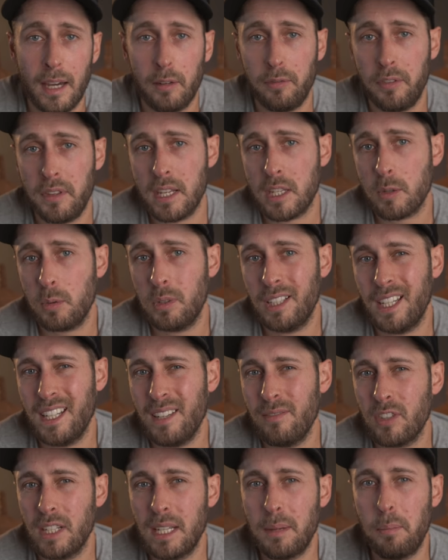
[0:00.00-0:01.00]
Now for this one, I
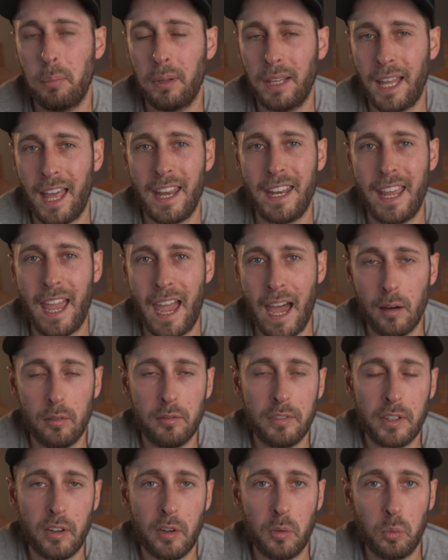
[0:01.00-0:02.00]
didn't really plan it
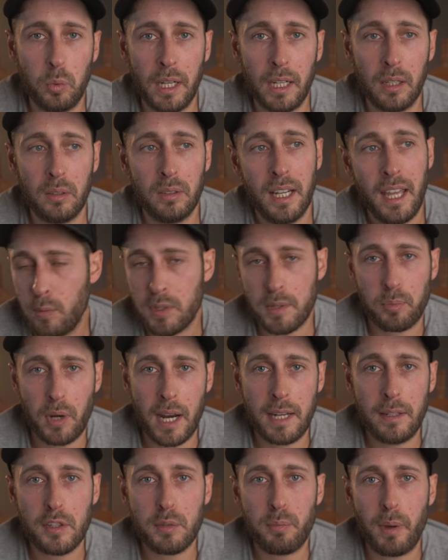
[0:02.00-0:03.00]
out very well. It was a
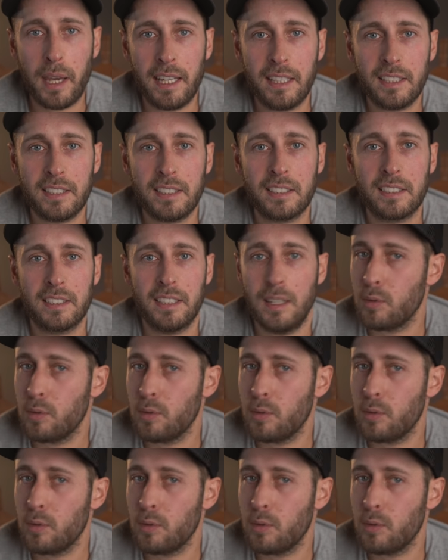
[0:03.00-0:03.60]
brand new space.